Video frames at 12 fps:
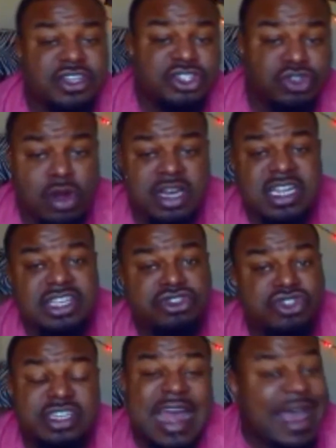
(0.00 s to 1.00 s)
short and you
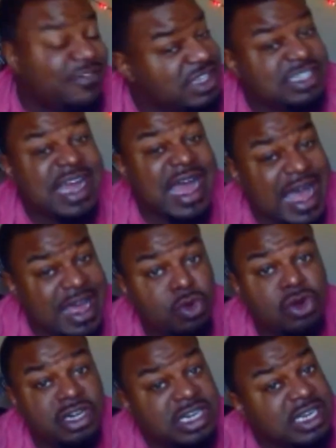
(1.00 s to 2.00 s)
shouldn't have to die in
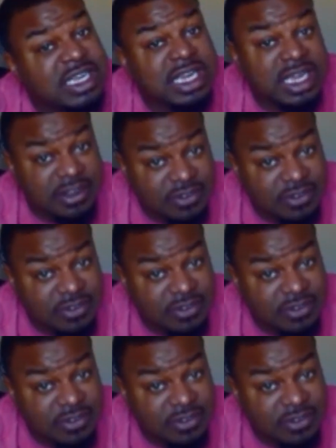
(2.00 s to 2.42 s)
order to live.